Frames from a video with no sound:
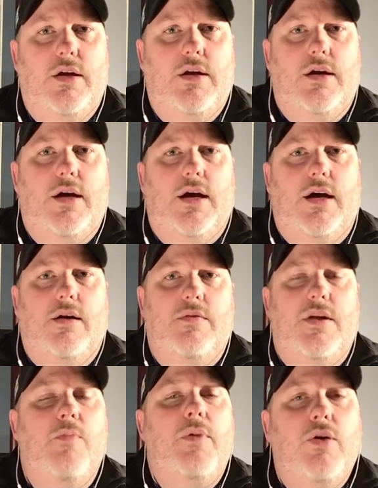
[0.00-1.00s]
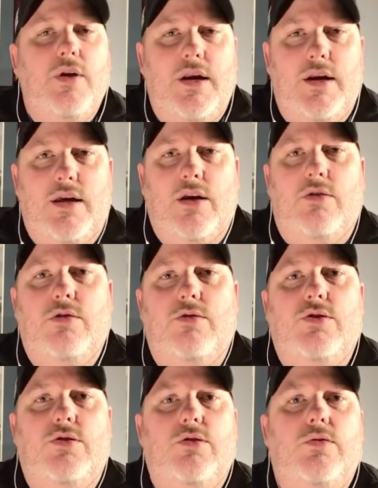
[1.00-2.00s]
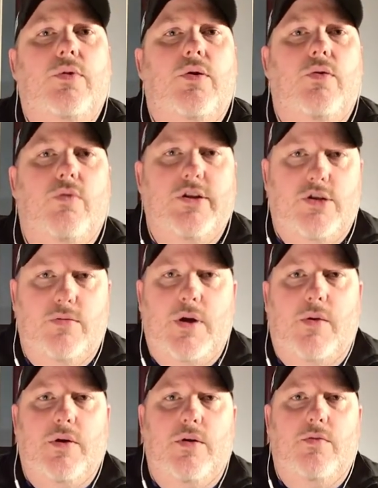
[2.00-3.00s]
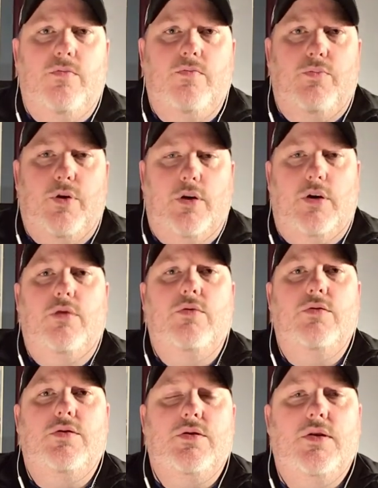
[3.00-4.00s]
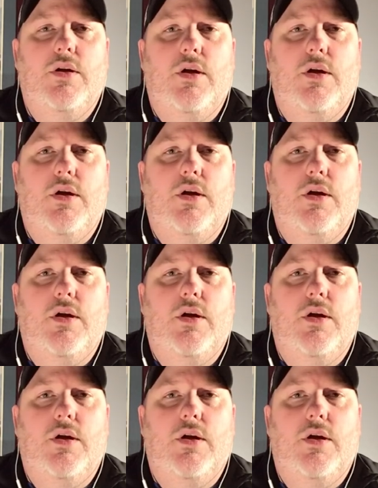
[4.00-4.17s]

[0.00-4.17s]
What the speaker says: the ability to get on YouTube. We should be able to produce